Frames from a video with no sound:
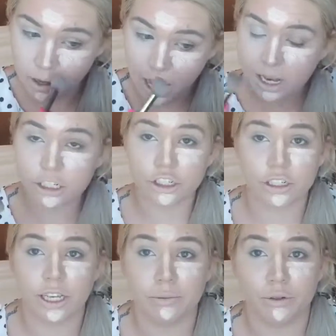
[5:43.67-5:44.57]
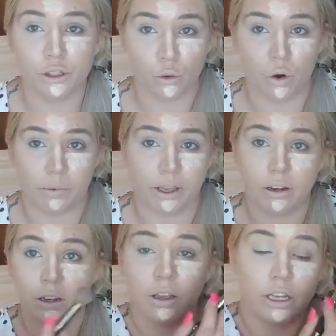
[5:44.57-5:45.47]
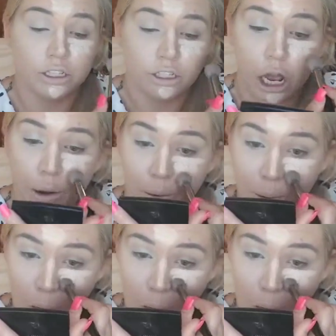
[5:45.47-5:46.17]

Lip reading: actually absorb it. So,